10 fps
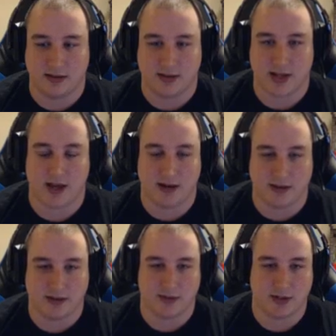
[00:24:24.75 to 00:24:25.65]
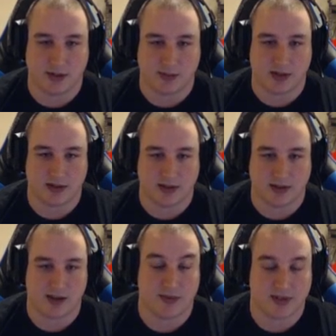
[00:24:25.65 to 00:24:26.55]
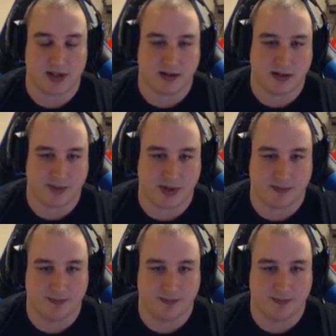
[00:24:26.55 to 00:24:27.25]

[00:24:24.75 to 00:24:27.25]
10 DP, the same as 10 DP.